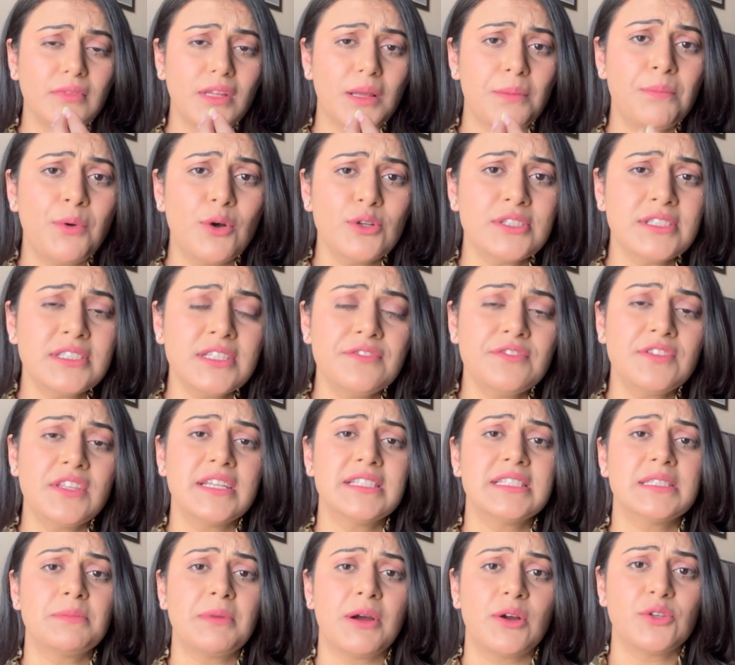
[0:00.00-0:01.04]
Positive
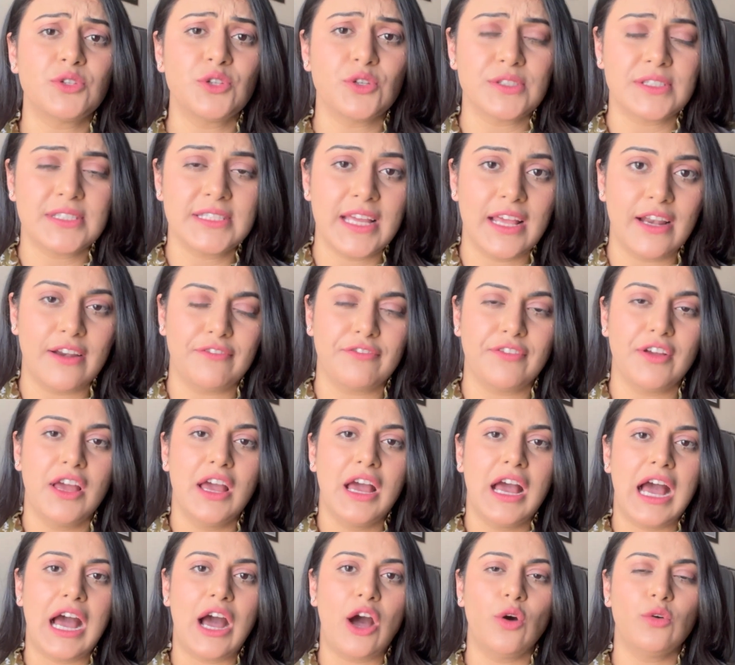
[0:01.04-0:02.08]
things about yourself,
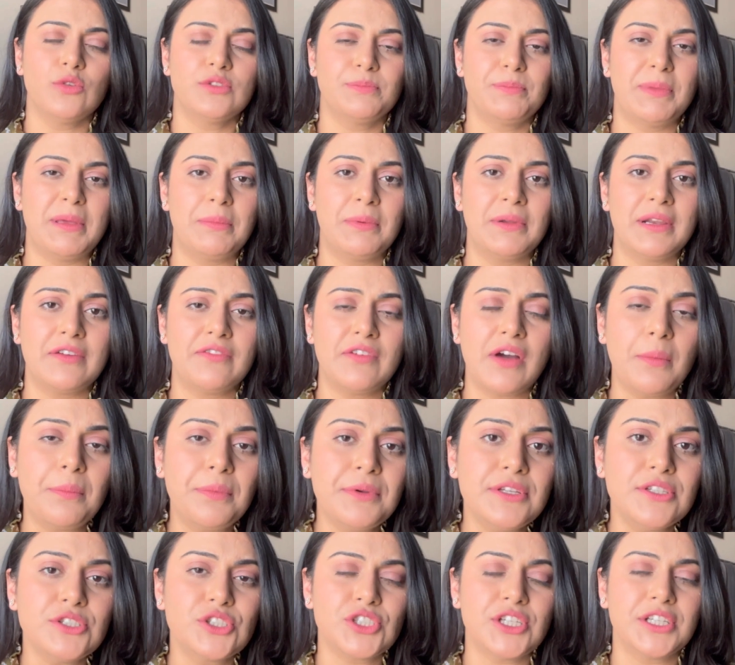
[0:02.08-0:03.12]
how people have
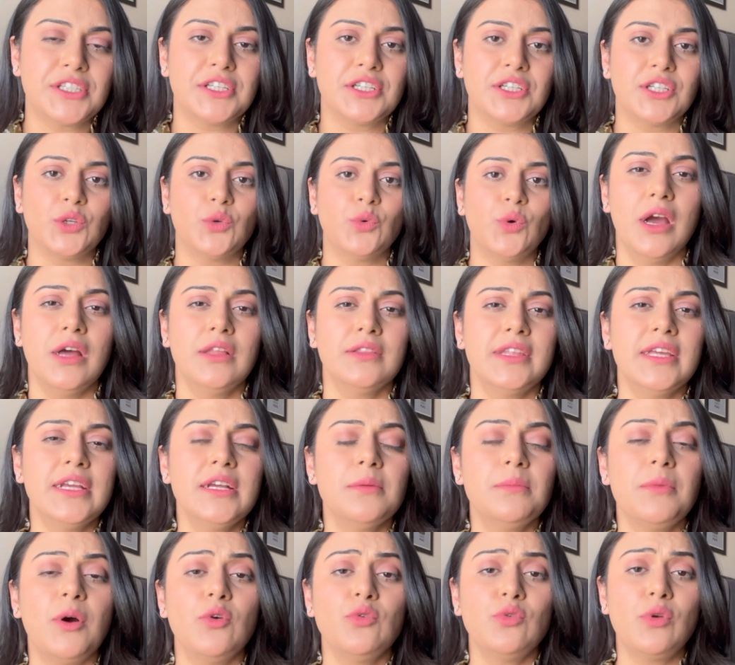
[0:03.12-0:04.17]
appreciated you. Think
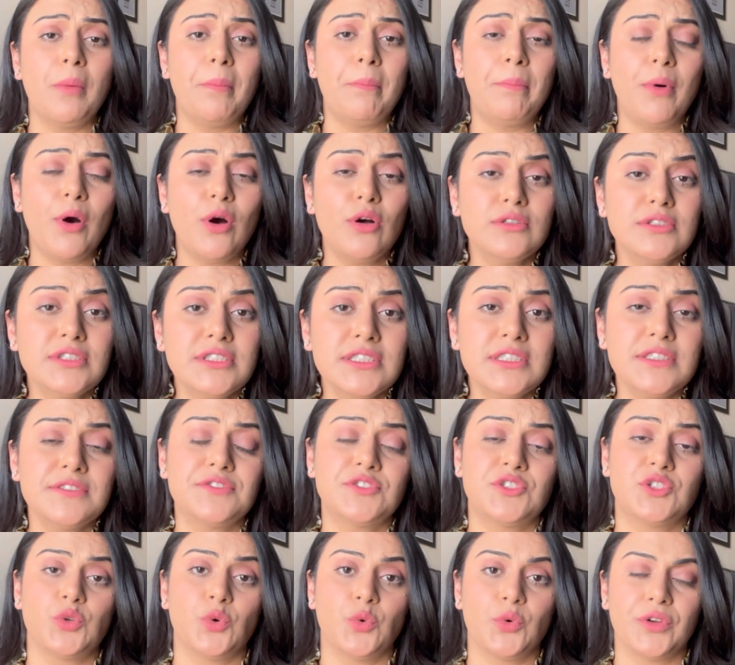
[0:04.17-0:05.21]
about positive
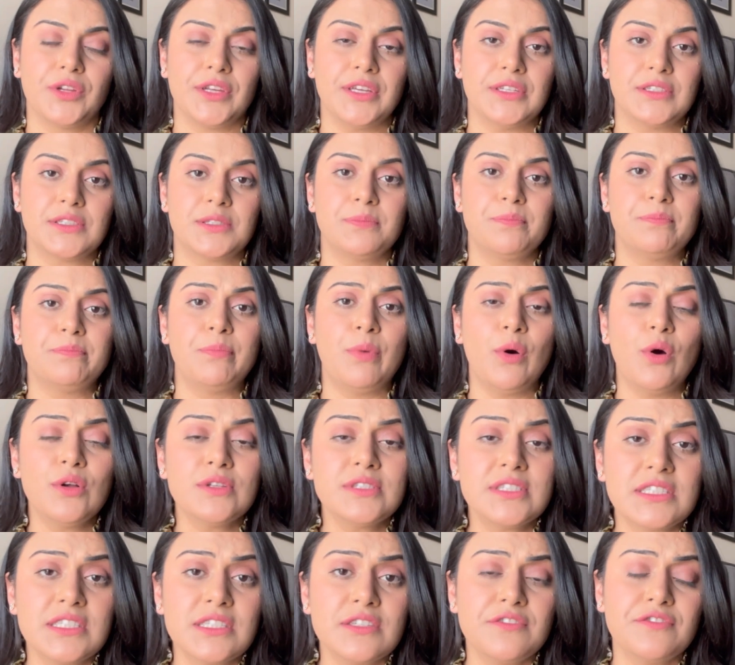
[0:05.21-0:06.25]
stories,
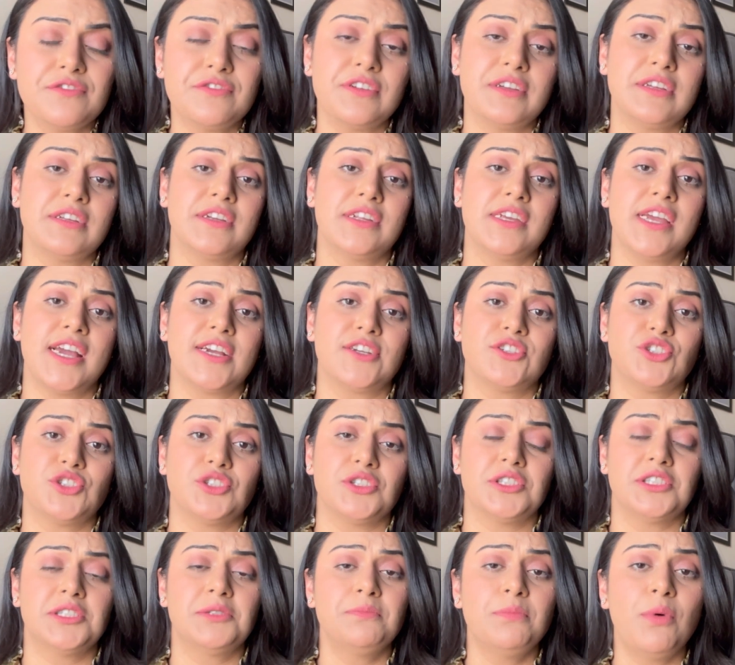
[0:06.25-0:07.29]
positive
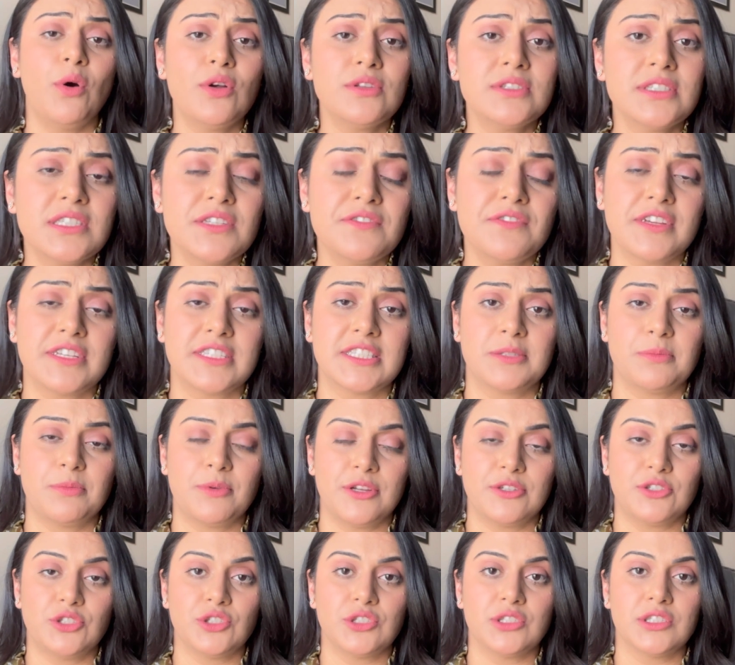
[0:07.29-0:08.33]
reactions, positive
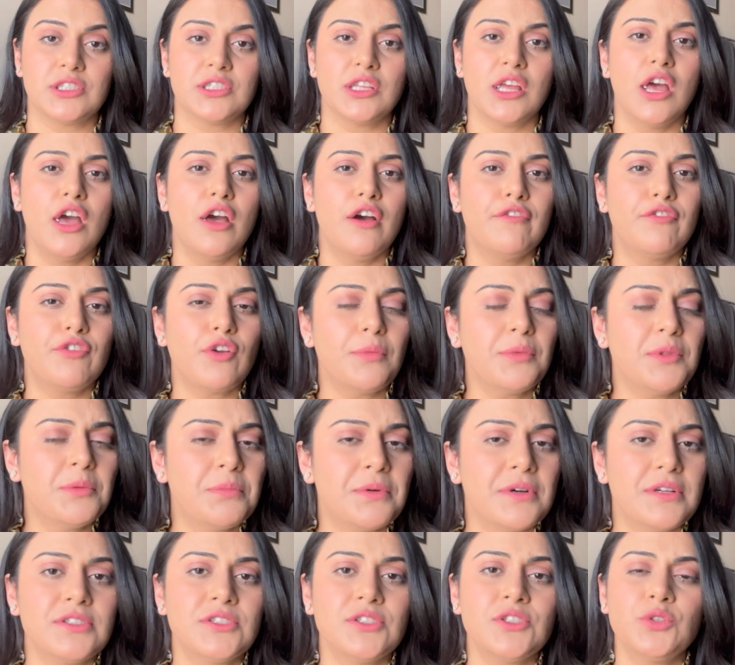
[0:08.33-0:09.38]
expressions from the
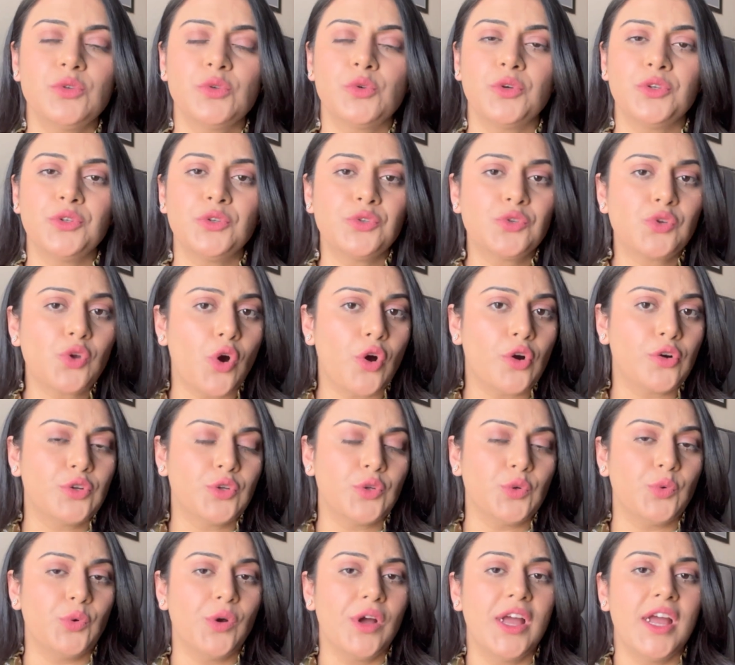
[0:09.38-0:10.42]
person you're going to talk
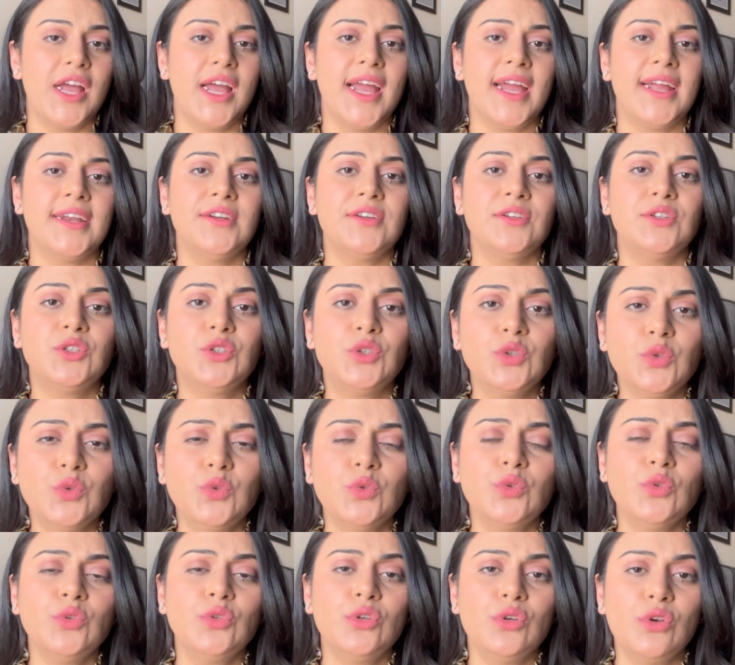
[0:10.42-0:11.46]
to, and
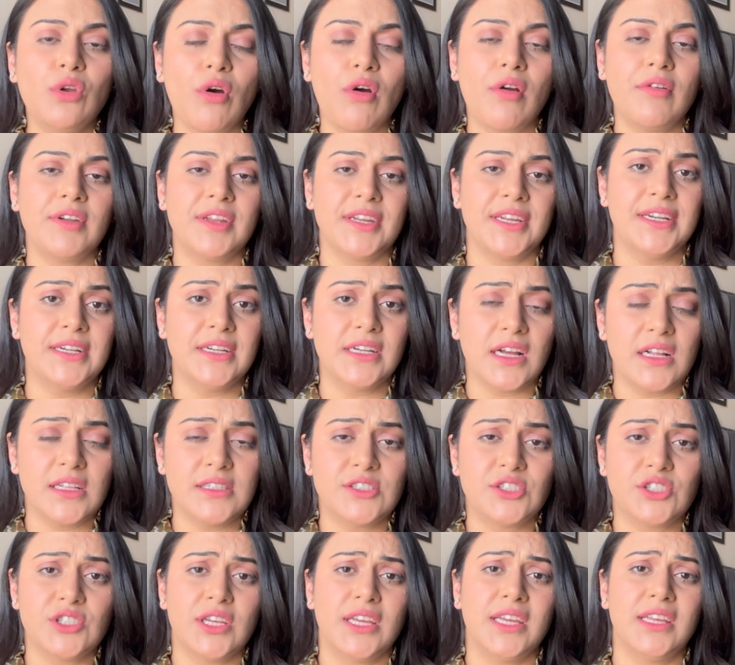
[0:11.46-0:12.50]
do not
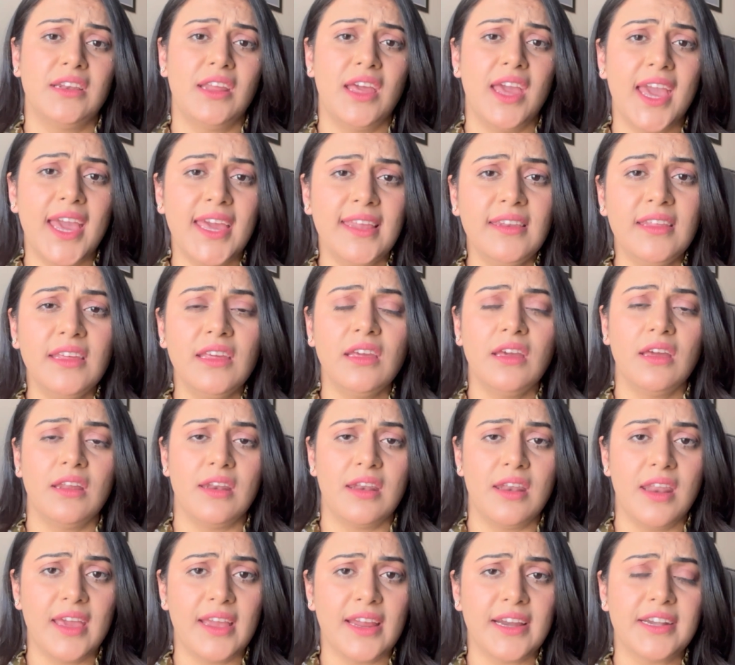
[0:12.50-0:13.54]
indulge in any
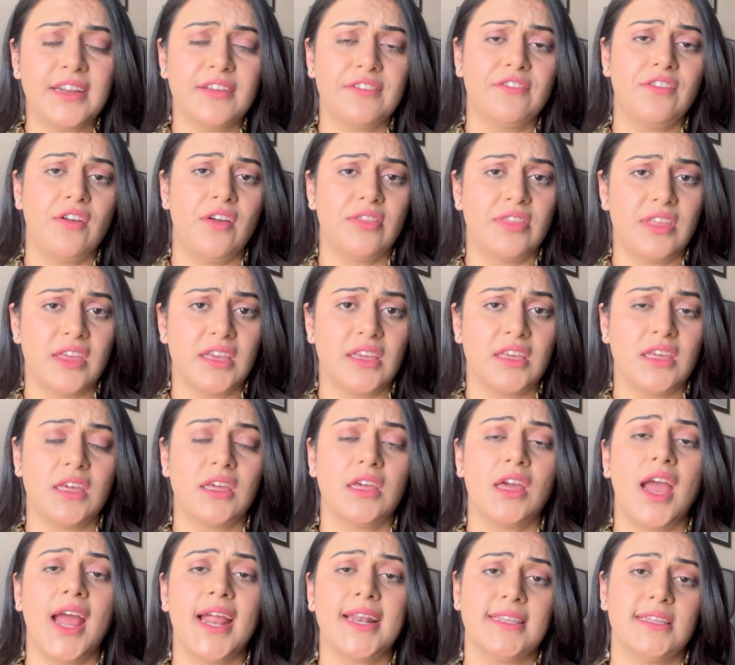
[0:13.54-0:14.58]
negative
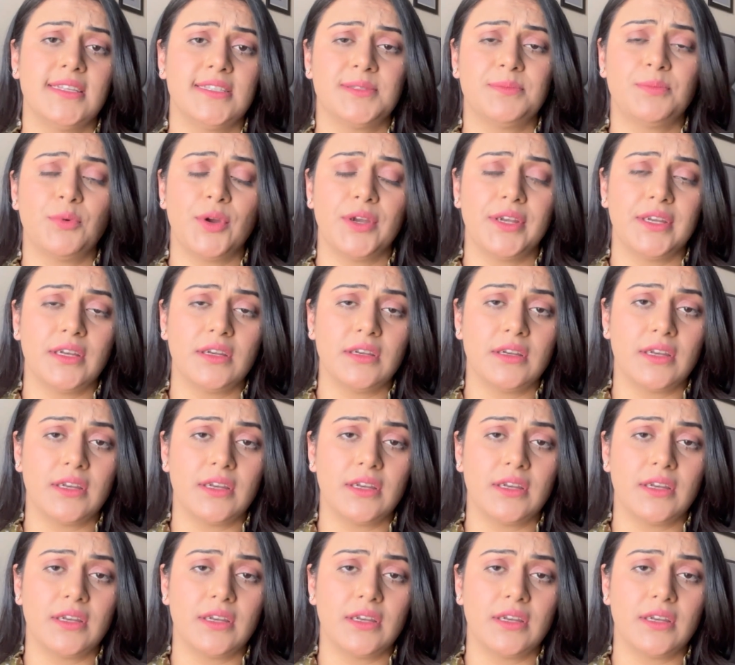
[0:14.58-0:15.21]
thinking at this point in